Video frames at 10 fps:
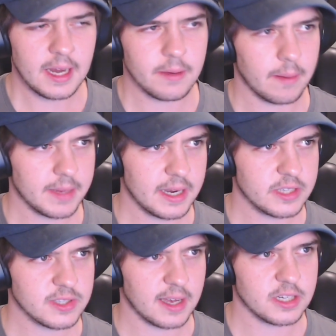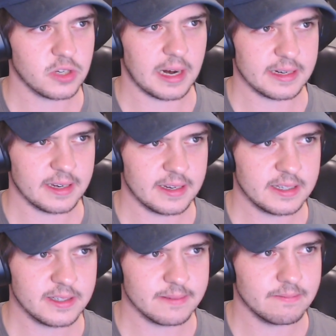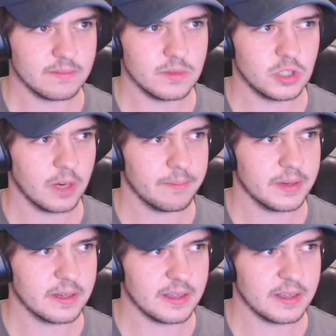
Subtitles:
Anyway, I'm getting sidetracked. I need to jump into the